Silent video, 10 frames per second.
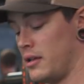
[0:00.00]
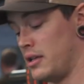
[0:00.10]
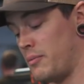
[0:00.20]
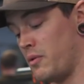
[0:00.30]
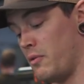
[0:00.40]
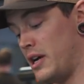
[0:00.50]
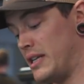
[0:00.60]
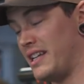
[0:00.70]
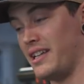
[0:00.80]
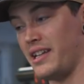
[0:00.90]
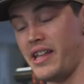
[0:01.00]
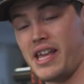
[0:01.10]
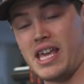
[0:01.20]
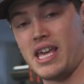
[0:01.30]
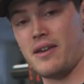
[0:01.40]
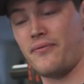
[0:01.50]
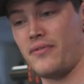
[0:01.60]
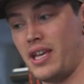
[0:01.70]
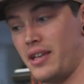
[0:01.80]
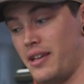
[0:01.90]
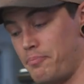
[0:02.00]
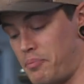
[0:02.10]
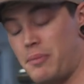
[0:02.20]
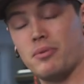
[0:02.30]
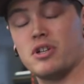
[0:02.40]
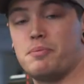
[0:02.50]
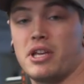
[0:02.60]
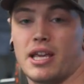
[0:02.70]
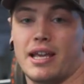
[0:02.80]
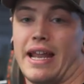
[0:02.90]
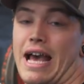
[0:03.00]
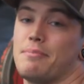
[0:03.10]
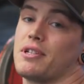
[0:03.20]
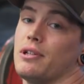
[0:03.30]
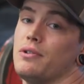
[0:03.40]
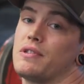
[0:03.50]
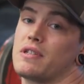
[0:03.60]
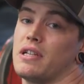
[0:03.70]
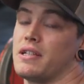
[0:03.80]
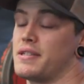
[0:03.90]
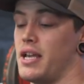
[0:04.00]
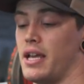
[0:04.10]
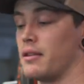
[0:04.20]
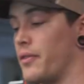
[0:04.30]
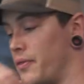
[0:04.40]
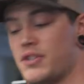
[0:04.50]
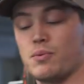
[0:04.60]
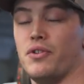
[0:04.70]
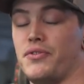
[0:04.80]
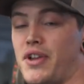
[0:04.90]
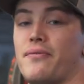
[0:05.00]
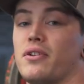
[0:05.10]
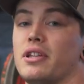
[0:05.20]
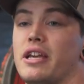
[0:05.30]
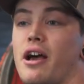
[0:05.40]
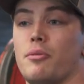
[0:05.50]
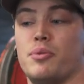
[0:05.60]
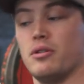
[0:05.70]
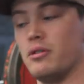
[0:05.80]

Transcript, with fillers: Number one, if People are speaking in absolutes and saying, this will definitely help